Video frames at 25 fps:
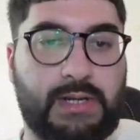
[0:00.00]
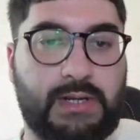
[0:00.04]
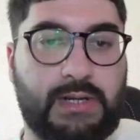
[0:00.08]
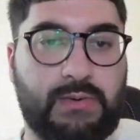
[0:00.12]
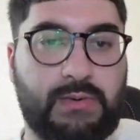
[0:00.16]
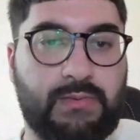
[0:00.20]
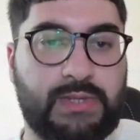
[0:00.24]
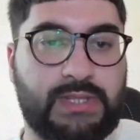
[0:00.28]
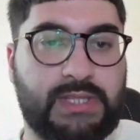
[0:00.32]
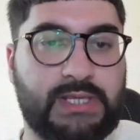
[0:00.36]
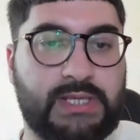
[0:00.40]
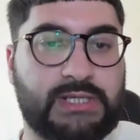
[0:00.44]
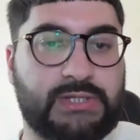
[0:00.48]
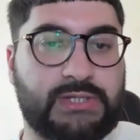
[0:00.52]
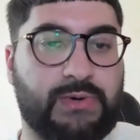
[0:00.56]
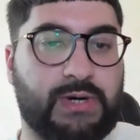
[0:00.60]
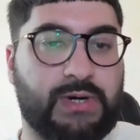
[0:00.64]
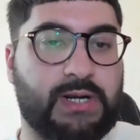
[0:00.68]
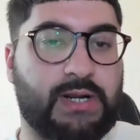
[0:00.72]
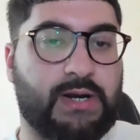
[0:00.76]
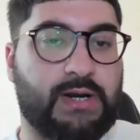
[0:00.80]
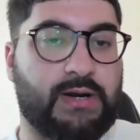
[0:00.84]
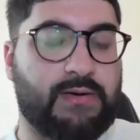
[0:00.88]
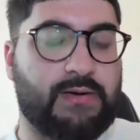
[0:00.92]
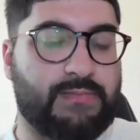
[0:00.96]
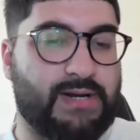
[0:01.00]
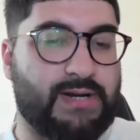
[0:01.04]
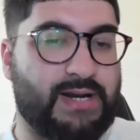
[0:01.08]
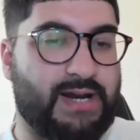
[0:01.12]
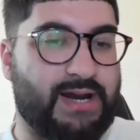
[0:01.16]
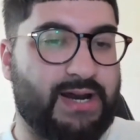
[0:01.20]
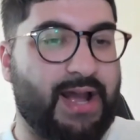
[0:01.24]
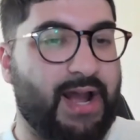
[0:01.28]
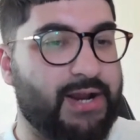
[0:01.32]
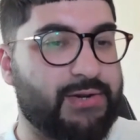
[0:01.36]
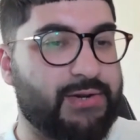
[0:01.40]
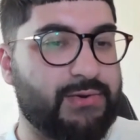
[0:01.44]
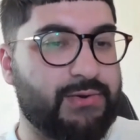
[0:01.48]
with this one,
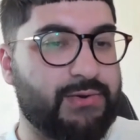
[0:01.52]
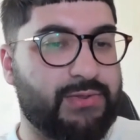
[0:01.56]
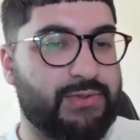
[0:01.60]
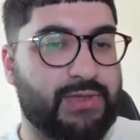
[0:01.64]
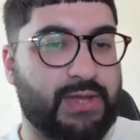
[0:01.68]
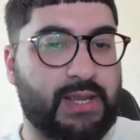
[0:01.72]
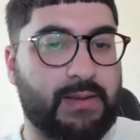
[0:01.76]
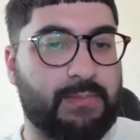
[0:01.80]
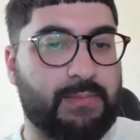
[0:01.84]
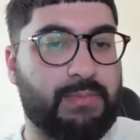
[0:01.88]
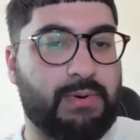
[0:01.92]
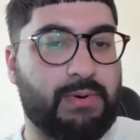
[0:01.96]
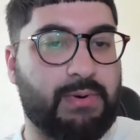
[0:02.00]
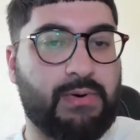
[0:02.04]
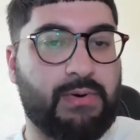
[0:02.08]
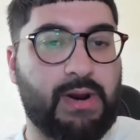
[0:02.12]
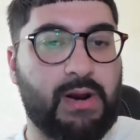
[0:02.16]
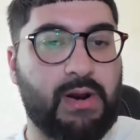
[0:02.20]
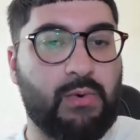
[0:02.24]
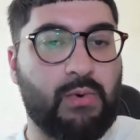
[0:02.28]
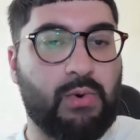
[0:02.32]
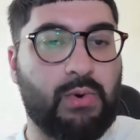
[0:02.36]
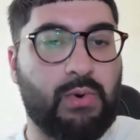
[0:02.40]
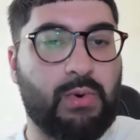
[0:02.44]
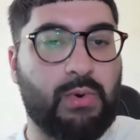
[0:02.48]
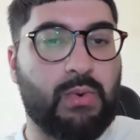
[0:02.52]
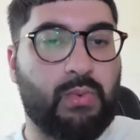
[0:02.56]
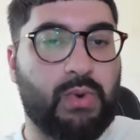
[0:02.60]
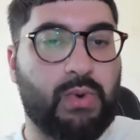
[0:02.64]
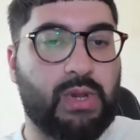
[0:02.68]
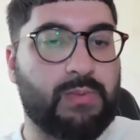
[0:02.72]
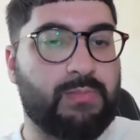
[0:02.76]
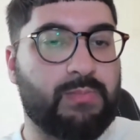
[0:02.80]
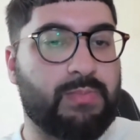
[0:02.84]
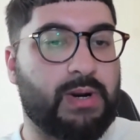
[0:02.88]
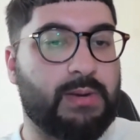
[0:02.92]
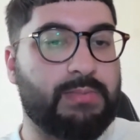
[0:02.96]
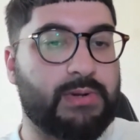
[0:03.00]
I do think Pereira will
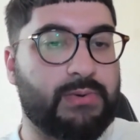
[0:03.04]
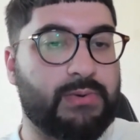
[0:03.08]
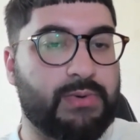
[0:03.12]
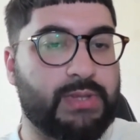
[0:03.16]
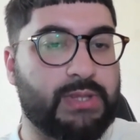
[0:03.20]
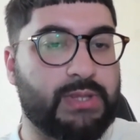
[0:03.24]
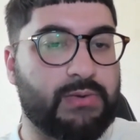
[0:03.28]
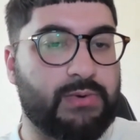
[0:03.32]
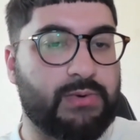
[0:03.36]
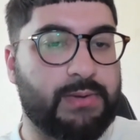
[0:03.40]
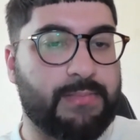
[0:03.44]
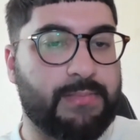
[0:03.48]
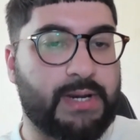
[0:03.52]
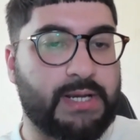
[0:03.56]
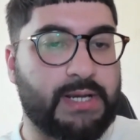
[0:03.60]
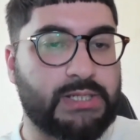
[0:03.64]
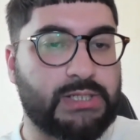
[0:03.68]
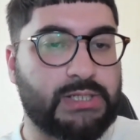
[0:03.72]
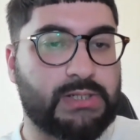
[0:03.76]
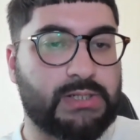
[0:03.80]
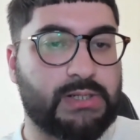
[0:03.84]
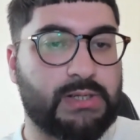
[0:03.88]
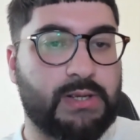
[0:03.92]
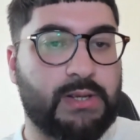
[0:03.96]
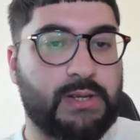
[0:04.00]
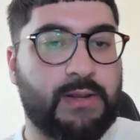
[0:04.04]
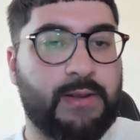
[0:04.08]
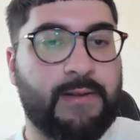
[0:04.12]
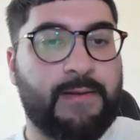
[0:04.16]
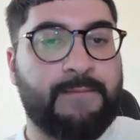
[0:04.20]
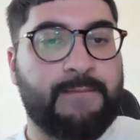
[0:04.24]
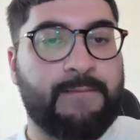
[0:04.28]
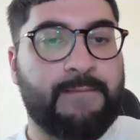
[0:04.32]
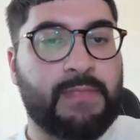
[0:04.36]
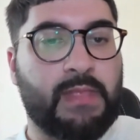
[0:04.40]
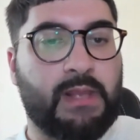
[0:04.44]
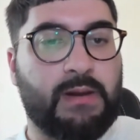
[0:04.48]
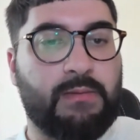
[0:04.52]
probably win the rematch,
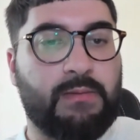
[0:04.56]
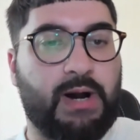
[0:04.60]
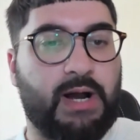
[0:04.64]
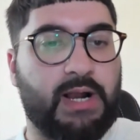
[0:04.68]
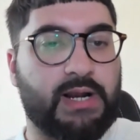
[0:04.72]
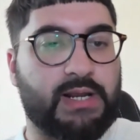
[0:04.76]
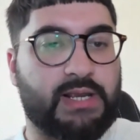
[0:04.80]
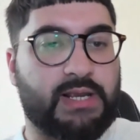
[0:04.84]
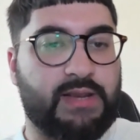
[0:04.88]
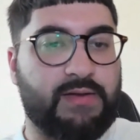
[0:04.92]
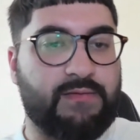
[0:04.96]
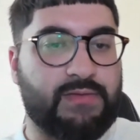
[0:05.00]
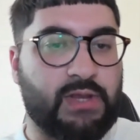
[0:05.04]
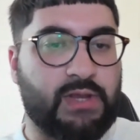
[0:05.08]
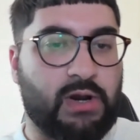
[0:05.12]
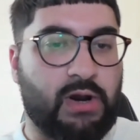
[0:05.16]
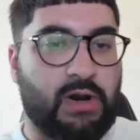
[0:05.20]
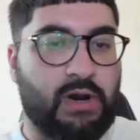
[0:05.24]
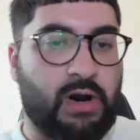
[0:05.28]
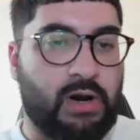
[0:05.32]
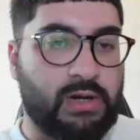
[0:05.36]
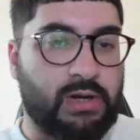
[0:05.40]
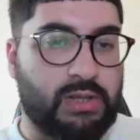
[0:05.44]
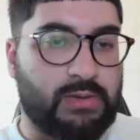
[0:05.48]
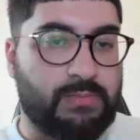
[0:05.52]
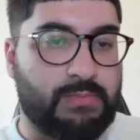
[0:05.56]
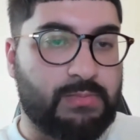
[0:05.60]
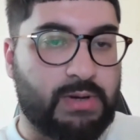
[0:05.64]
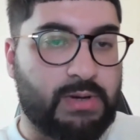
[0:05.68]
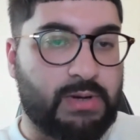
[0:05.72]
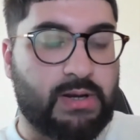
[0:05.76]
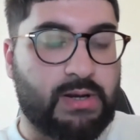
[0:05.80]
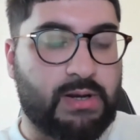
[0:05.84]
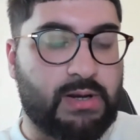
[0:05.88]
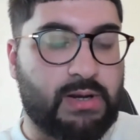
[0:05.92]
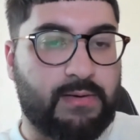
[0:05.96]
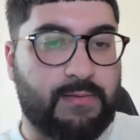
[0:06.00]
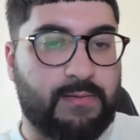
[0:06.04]
but I'll give the argument
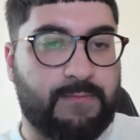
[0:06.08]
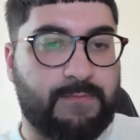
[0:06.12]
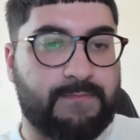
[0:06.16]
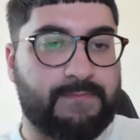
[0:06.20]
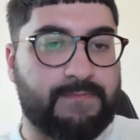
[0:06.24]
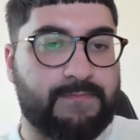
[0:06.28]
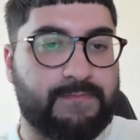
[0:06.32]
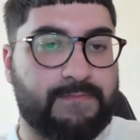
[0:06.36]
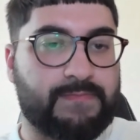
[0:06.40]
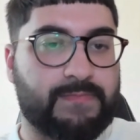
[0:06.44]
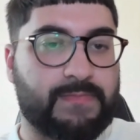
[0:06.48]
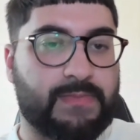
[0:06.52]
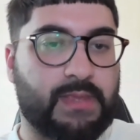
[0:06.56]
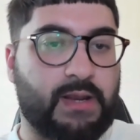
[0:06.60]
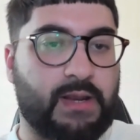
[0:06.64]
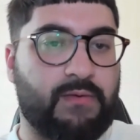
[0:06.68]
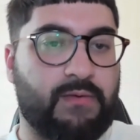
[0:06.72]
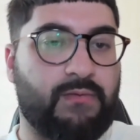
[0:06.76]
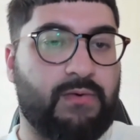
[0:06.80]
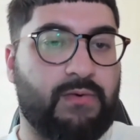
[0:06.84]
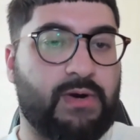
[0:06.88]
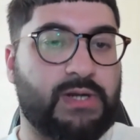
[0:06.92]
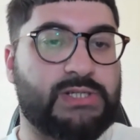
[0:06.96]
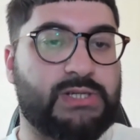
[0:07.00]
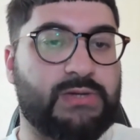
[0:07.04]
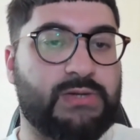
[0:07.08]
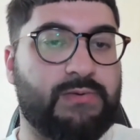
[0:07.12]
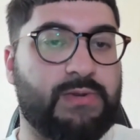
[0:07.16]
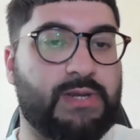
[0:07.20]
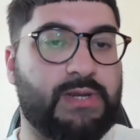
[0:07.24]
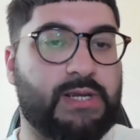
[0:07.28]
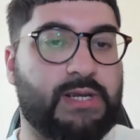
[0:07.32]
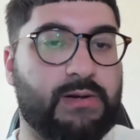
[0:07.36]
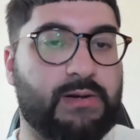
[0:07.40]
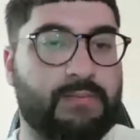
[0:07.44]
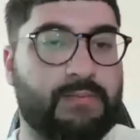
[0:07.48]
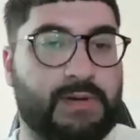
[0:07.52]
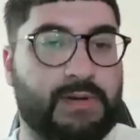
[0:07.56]
of why Jiri
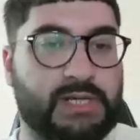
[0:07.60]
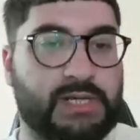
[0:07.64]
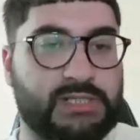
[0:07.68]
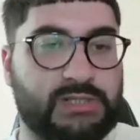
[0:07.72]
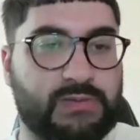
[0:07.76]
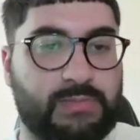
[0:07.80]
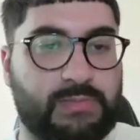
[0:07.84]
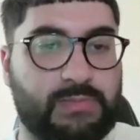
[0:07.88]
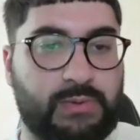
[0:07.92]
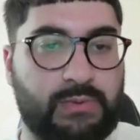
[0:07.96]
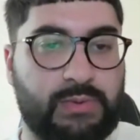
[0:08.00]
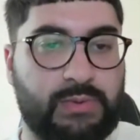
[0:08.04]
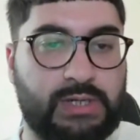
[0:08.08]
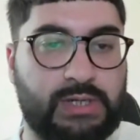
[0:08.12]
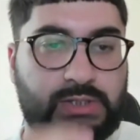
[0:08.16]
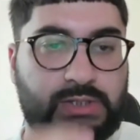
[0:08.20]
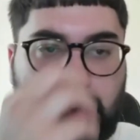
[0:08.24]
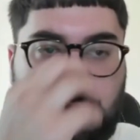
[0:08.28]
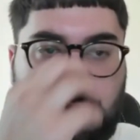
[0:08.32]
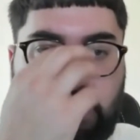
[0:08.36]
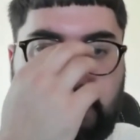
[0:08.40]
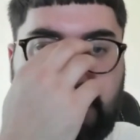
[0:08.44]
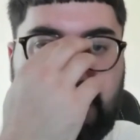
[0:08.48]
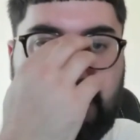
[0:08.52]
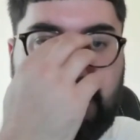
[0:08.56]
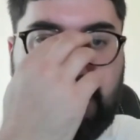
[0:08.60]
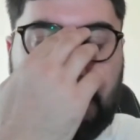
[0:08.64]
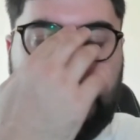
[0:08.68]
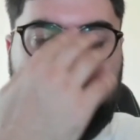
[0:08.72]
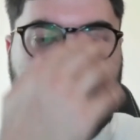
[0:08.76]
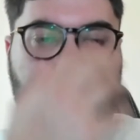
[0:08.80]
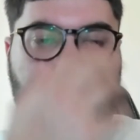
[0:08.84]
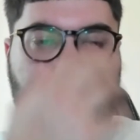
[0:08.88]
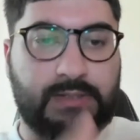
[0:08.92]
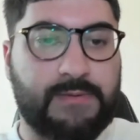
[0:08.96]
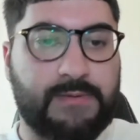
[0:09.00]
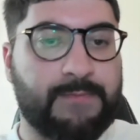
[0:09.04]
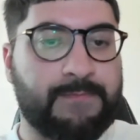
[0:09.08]
can possibly win as well,
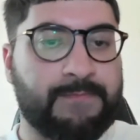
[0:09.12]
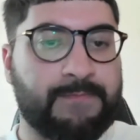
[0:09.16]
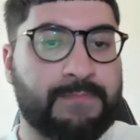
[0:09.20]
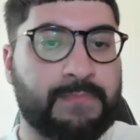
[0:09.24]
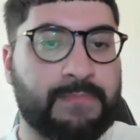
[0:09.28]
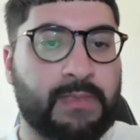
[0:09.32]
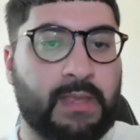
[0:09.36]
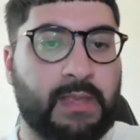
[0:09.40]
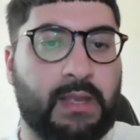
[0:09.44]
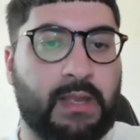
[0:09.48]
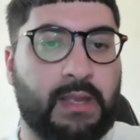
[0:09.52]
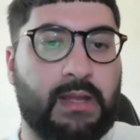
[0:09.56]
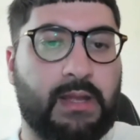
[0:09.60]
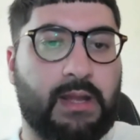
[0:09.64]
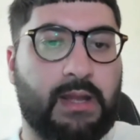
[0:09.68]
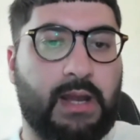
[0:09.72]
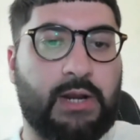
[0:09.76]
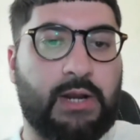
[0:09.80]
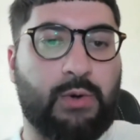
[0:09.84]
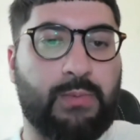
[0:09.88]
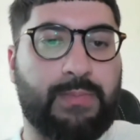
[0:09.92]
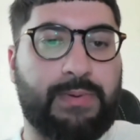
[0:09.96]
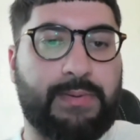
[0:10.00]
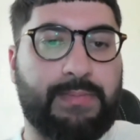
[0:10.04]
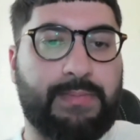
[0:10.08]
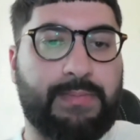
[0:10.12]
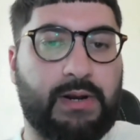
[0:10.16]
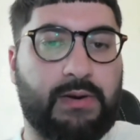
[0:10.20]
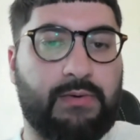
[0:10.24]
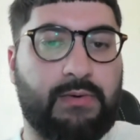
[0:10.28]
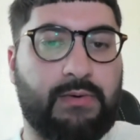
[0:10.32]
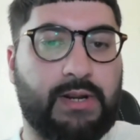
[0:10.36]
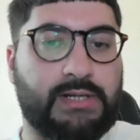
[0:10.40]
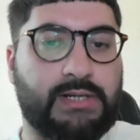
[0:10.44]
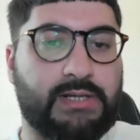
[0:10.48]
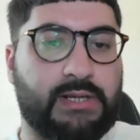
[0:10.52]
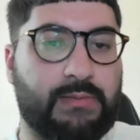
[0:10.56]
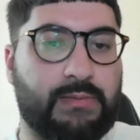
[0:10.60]
because I know people are
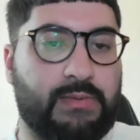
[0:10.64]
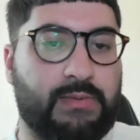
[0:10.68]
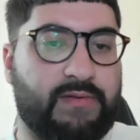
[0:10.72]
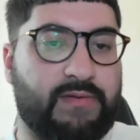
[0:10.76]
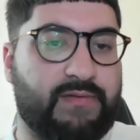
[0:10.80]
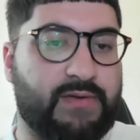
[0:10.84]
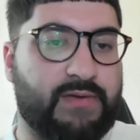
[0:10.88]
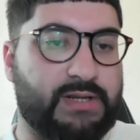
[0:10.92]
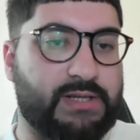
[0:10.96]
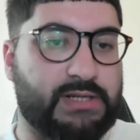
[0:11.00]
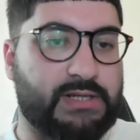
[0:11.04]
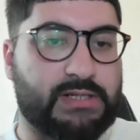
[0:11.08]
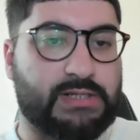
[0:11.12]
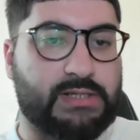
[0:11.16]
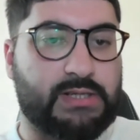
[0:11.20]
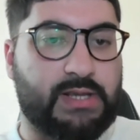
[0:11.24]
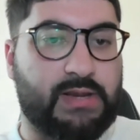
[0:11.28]
writing him off and just